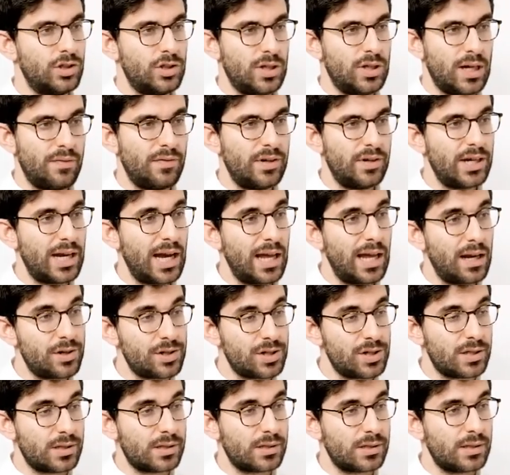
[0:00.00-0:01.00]
And do you have any
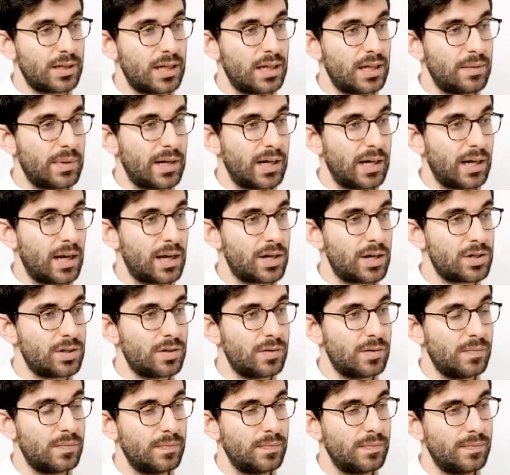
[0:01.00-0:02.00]
allergies to any
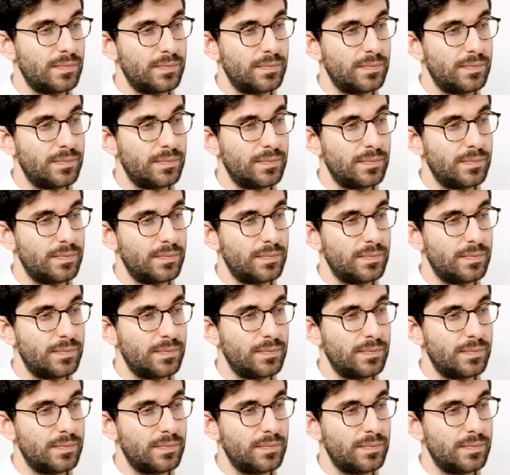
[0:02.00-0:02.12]
medication?